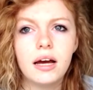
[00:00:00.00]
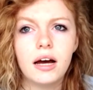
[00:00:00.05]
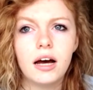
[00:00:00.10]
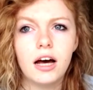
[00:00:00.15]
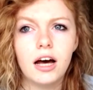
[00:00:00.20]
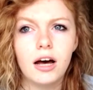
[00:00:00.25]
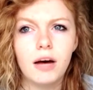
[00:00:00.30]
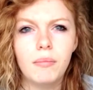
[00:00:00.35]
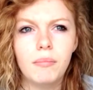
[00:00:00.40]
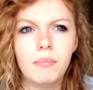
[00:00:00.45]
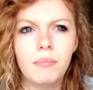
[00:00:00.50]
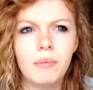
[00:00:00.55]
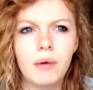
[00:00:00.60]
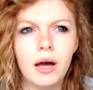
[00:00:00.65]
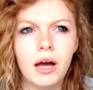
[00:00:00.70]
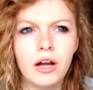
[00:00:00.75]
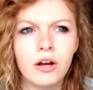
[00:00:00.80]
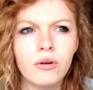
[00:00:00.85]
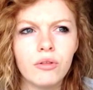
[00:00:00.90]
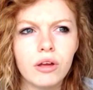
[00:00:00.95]
I
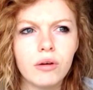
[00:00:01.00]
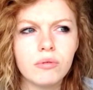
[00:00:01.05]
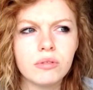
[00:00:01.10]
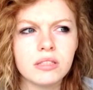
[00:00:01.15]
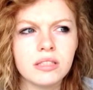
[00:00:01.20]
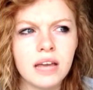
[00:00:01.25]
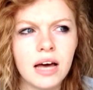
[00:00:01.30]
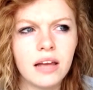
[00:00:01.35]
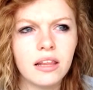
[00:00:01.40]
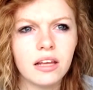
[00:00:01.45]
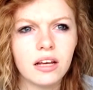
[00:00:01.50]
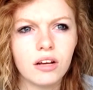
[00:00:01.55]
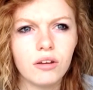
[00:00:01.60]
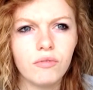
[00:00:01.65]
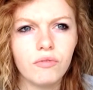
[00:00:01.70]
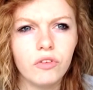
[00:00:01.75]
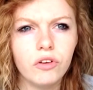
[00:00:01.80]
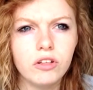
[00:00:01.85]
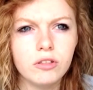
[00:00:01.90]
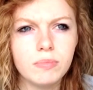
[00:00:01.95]
don't think it was that
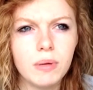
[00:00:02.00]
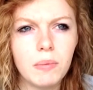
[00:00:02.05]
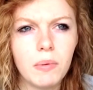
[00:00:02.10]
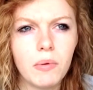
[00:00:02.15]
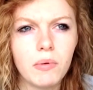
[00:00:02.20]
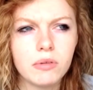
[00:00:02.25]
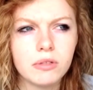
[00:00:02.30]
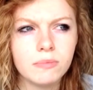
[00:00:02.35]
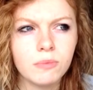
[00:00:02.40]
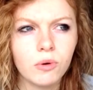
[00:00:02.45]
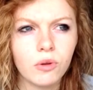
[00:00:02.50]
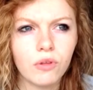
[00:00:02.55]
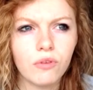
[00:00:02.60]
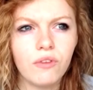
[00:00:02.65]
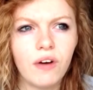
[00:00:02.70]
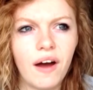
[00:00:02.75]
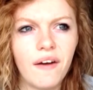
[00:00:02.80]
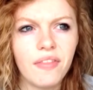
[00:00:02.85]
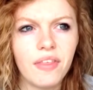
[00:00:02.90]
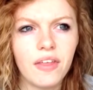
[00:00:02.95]
confused people, it was more the
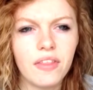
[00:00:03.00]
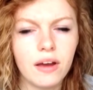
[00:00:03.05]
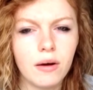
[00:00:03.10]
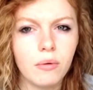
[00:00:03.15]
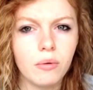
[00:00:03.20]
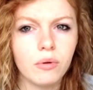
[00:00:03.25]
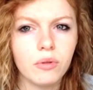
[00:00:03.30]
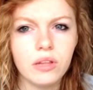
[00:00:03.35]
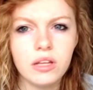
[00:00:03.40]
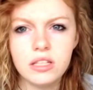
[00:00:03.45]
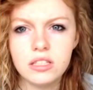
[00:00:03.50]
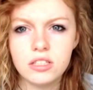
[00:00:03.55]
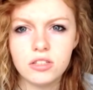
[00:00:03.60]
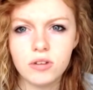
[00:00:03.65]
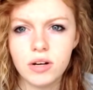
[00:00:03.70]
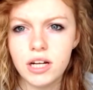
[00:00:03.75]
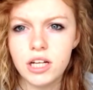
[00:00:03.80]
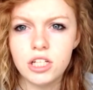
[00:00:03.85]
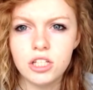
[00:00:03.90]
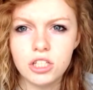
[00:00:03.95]
fact that there were these
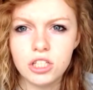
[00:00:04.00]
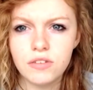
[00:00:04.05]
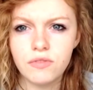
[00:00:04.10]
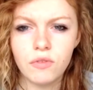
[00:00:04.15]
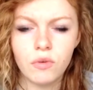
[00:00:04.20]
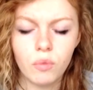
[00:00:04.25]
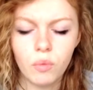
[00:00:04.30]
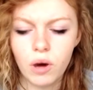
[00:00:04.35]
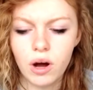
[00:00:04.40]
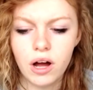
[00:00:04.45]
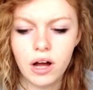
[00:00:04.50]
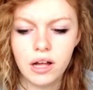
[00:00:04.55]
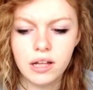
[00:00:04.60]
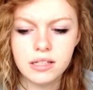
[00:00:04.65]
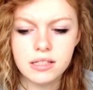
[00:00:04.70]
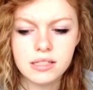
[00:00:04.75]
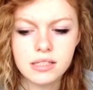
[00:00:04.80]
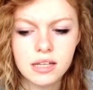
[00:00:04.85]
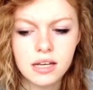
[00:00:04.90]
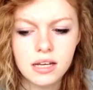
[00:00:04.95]
strange different
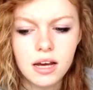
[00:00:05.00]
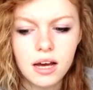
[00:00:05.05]
words.